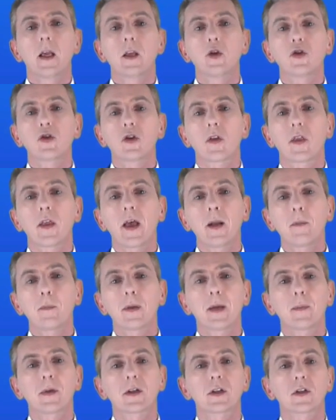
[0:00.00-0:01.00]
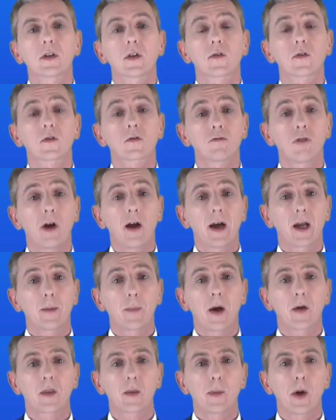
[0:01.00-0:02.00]
You should then be able to
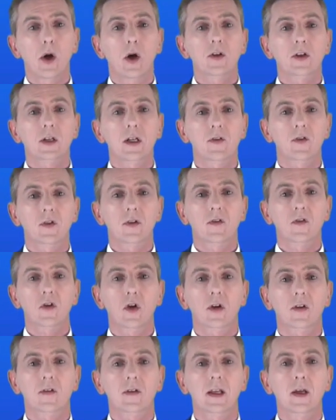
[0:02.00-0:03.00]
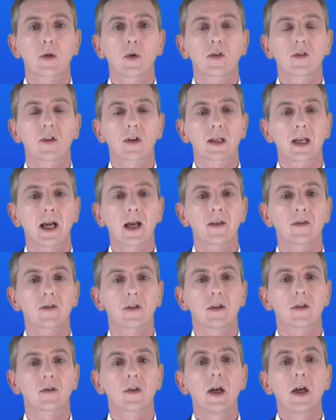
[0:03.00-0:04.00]
describe how the particles in solids, liquids and
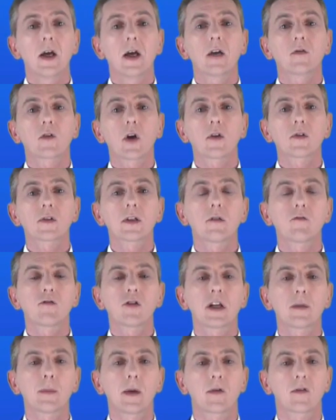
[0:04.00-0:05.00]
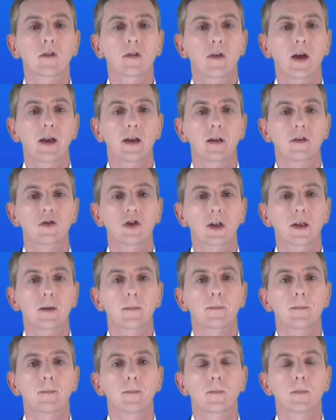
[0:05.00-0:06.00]
gases have got different amounts of
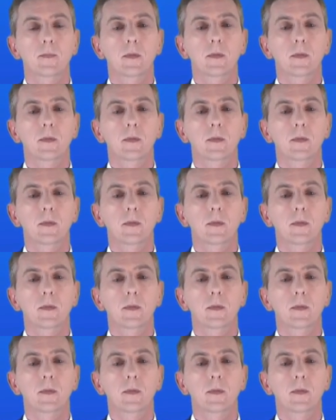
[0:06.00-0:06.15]
energy.